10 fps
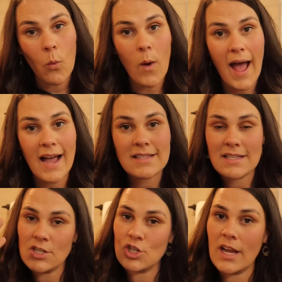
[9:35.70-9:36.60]

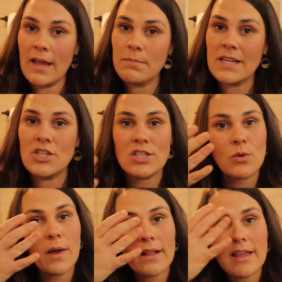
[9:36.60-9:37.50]
waxed and shaped, it just
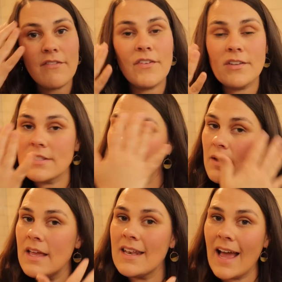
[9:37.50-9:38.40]
quickly fills
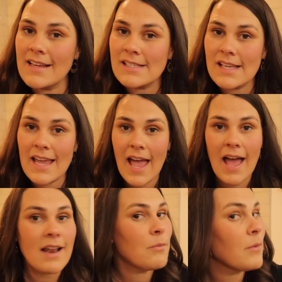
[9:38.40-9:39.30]
them in nicely
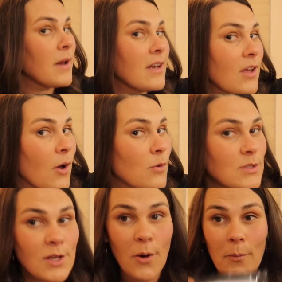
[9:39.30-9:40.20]
and we're ready to go.
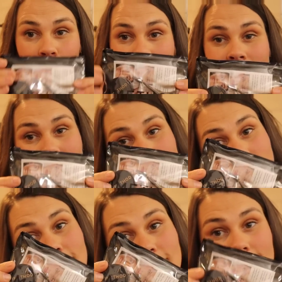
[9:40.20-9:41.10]
So
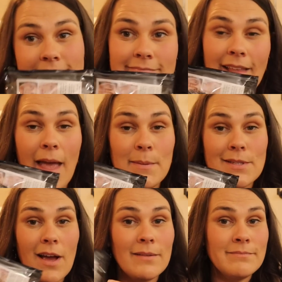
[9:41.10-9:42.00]

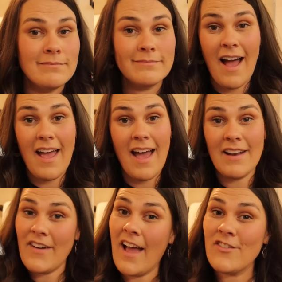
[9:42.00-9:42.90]
Amazon,
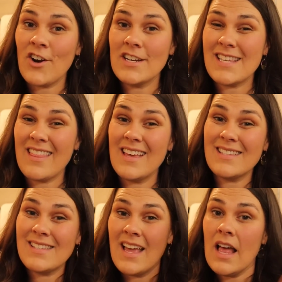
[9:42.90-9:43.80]
and if I haven't already said
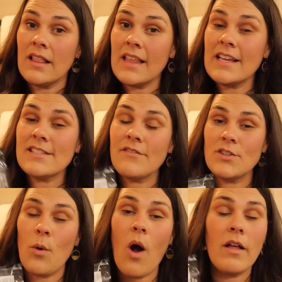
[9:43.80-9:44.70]
this, links
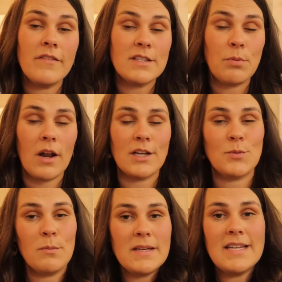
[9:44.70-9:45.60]
to all of these
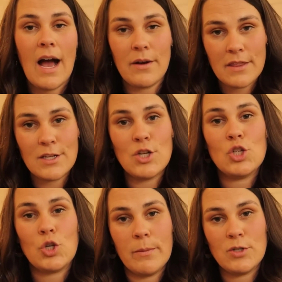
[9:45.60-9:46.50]
products will be down in the
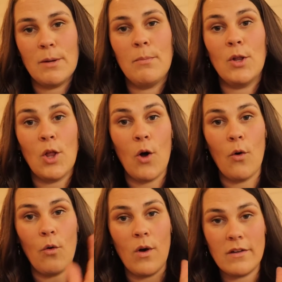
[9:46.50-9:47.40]
description
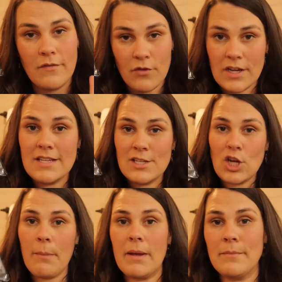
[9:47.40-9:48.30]
below for easy
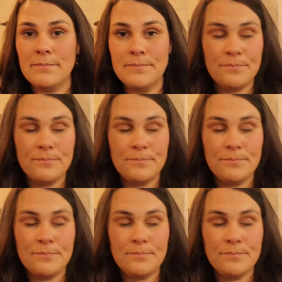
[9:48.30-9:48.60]
shopping.